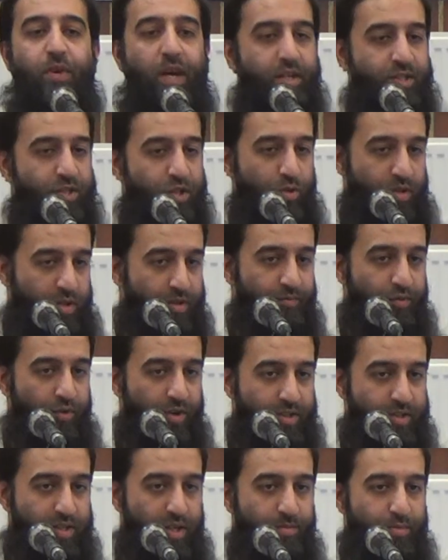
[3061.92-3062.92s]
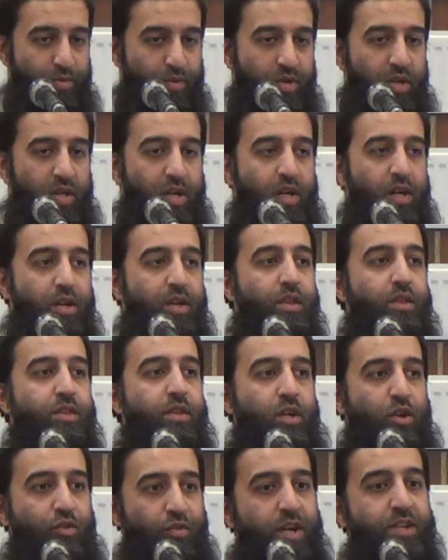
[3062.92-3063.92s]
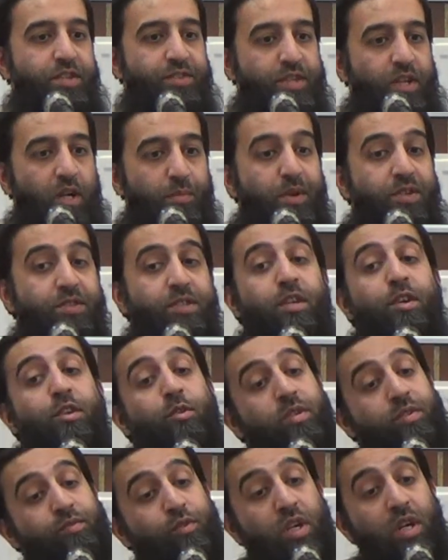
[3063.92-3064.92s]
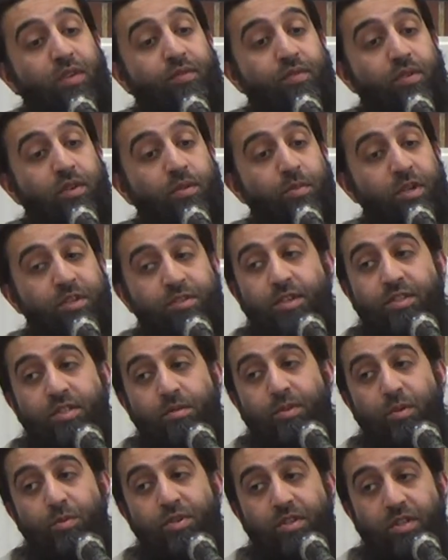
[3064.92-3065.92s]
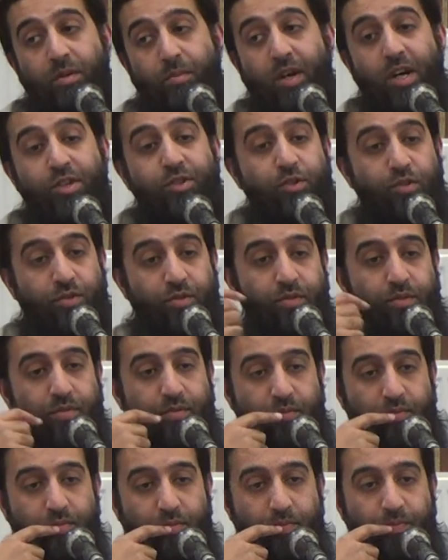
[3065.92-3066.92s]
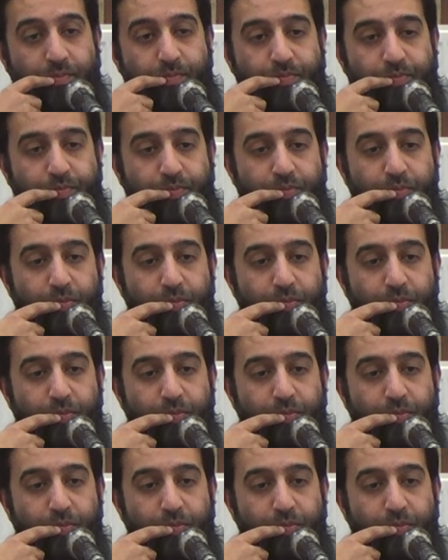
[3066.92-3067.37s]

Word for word: to be executed, for example, the greatest thing a person can do is forgive. But it's not something which he's obliged to do. So